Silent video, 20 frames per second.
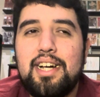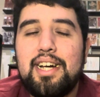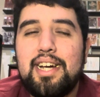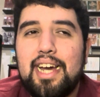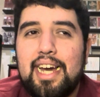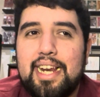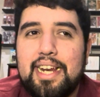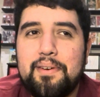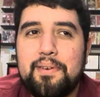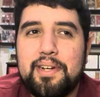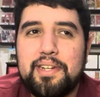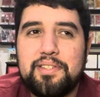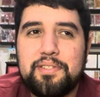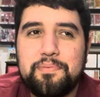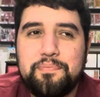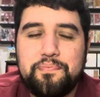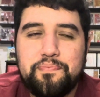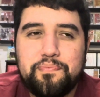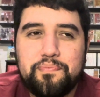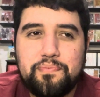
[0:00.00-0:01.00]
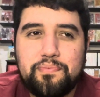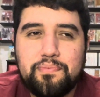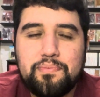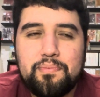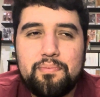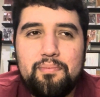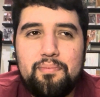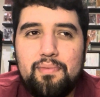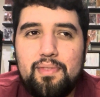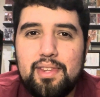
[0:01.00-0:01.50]
anyways,
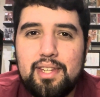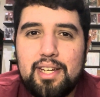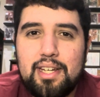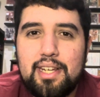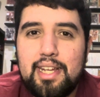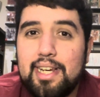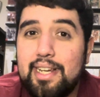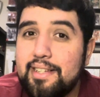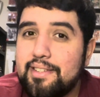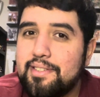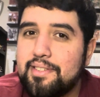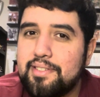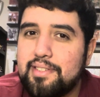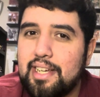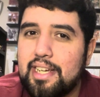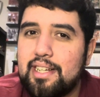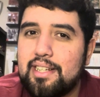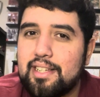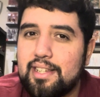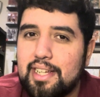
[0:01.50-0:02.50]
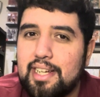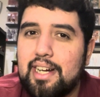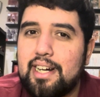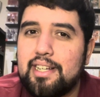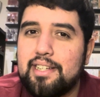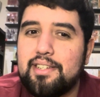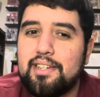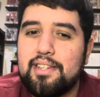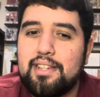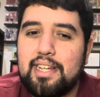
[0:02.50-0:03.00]
needless to say, nothing
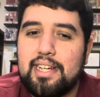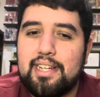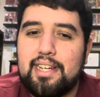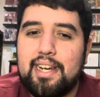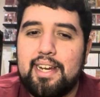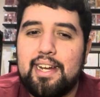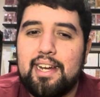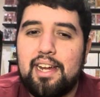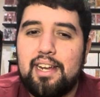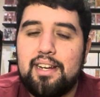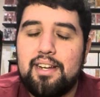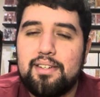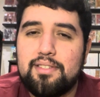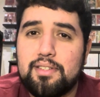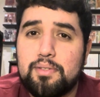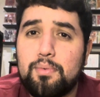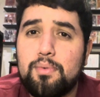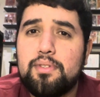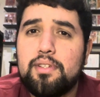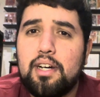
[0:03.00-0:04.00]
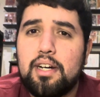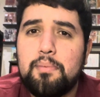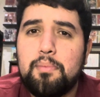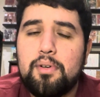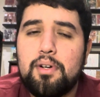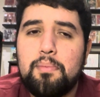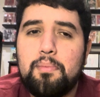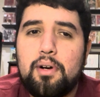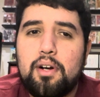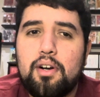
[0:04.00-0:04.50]
got done that day. And I was like, we'll talk more
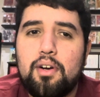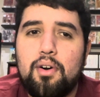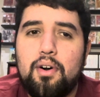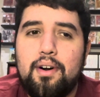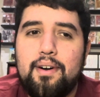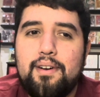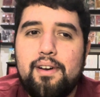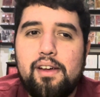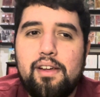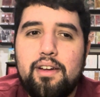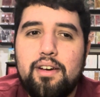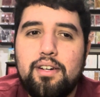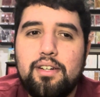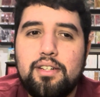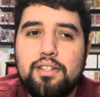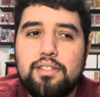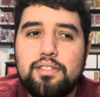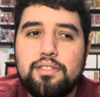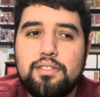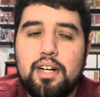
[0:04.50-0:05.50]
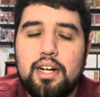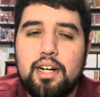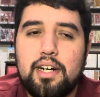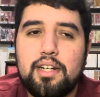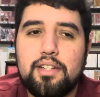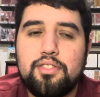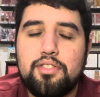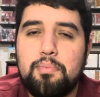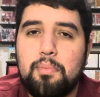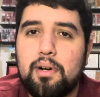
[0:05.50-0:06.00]
tomorrow.
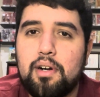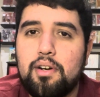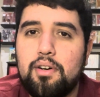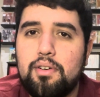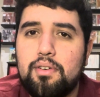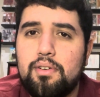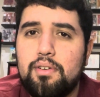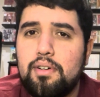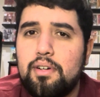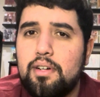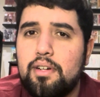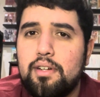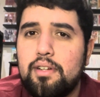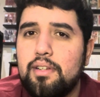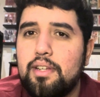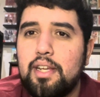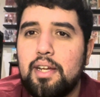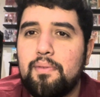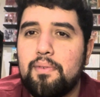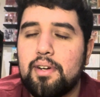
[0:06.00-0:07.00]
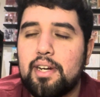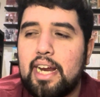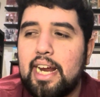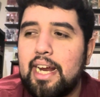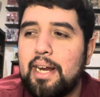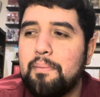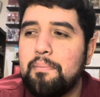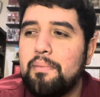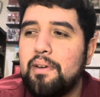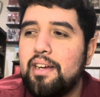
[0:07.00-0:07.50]
Tomorrow never
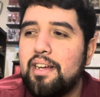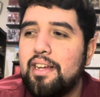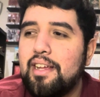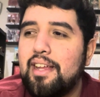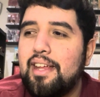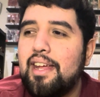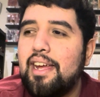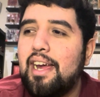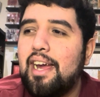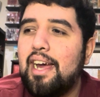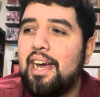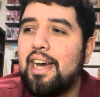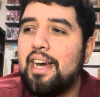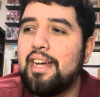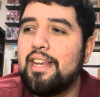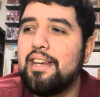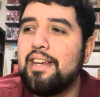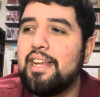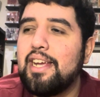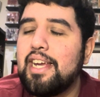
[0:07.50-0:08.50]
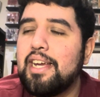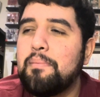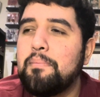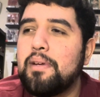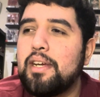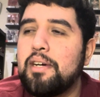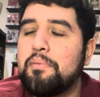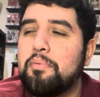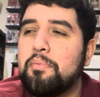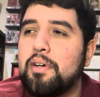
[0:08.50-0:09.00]
came, and he hit me
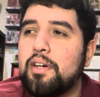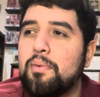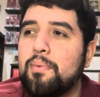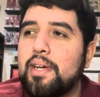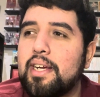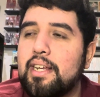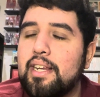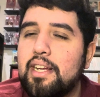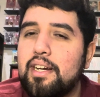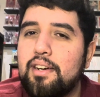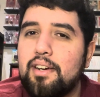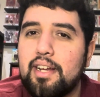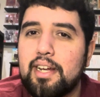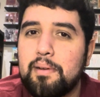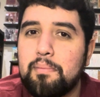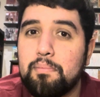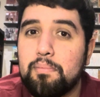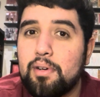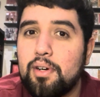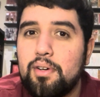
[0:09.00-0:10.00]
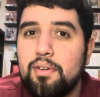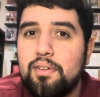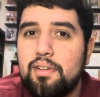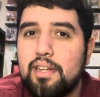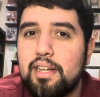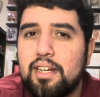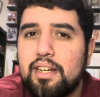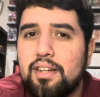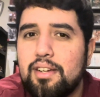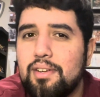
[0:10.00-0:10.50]
up about a week later, like, bro,
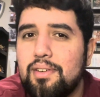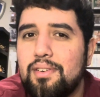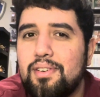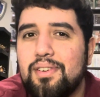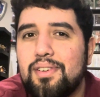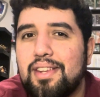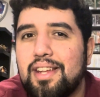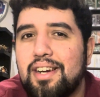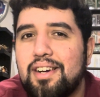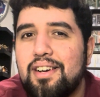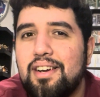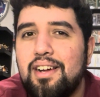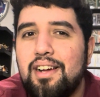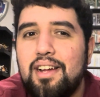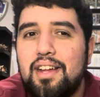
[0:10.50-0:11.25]
like, you there?